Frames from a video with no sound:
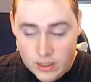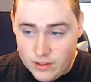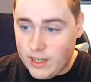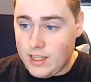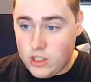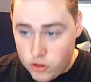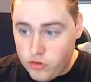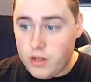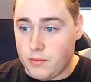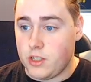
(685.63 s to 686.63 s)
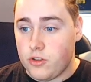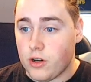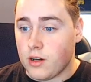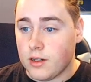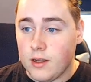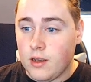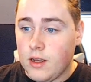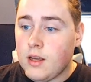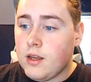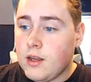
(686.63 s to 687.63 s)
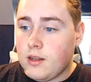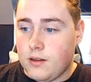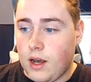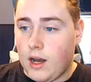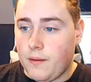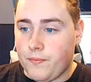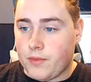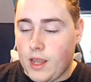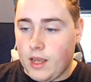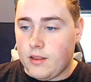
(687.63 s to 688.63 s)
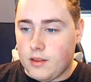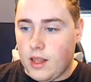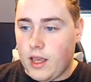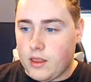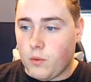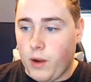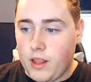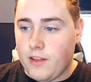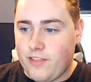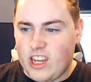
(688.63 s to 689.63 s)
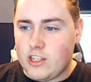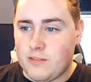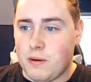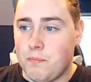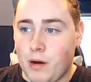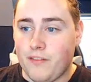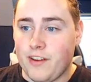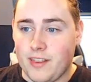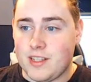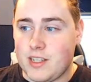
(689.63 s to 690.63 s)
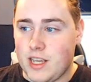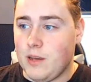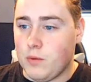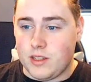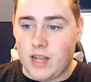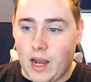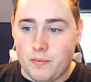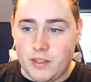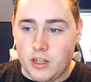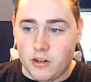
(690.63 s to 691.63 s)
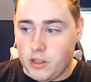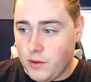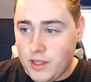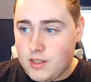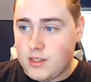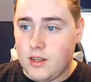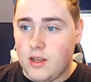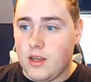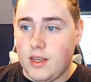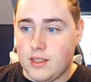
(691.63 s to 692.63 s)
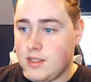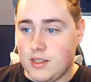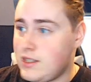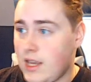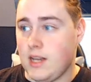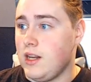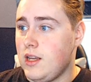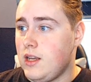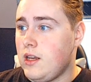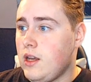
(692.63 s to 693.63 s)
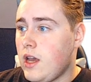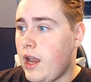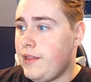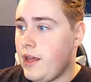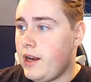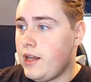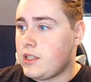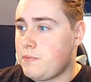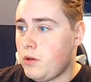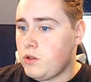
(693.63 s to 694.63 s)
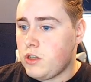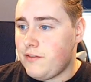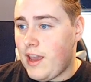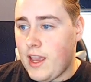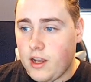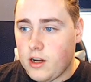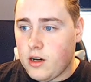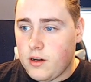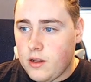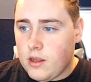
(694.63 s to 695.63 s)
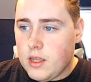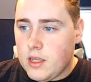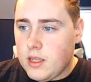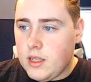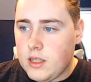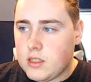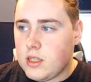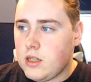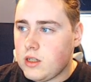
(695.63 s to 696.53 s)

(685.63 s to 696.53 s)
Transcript: like, extremely strong. And, like, the way that they've just been buffing this team with top tier units is insane. And then Explosion of Anger isn't